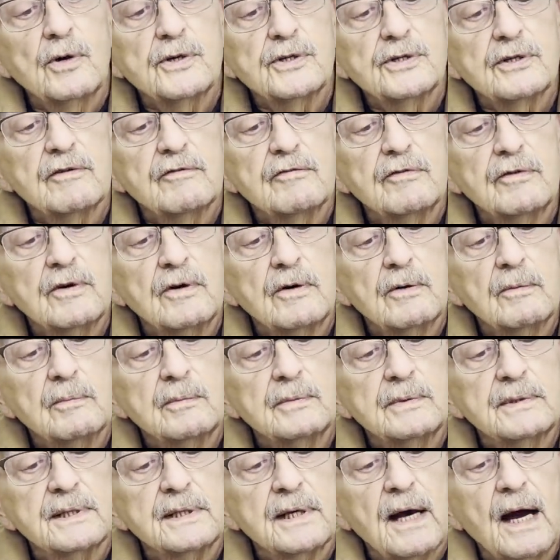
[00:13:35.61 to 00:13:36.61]
of your
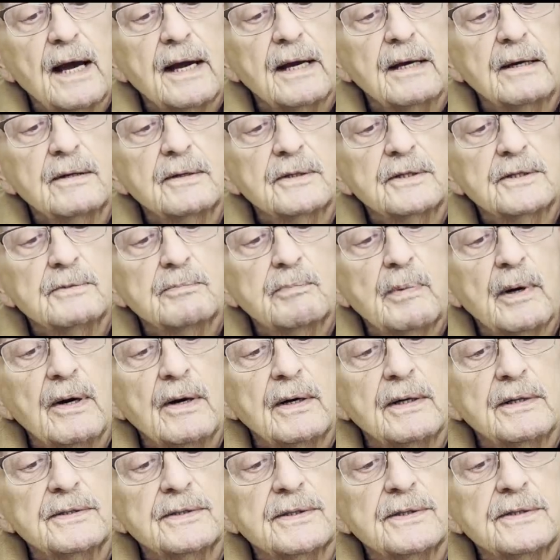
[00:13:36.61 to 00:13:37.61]
tying
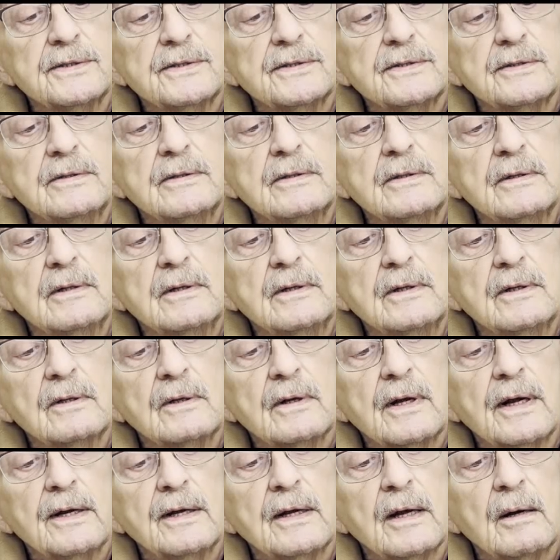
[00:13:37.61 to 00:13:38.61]
experiences, you'll
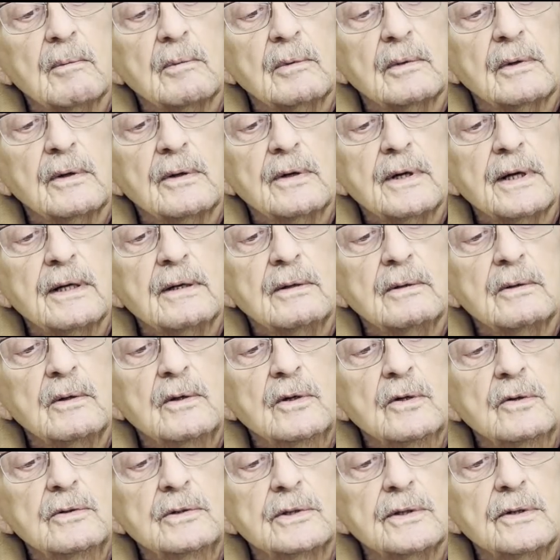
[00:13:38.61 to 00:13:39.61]
end up learning
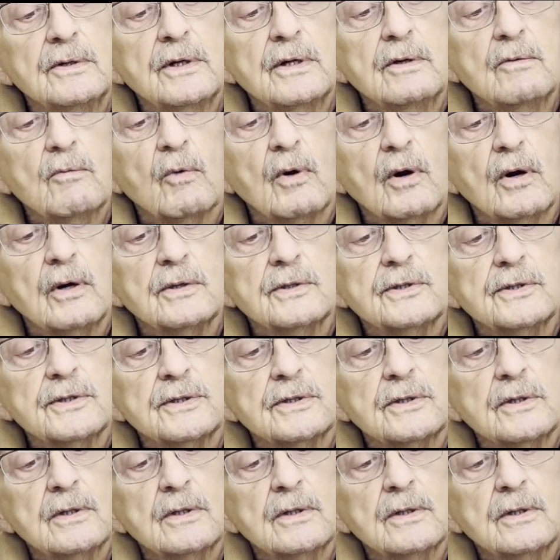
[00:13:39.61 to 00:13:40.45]
new dirty words.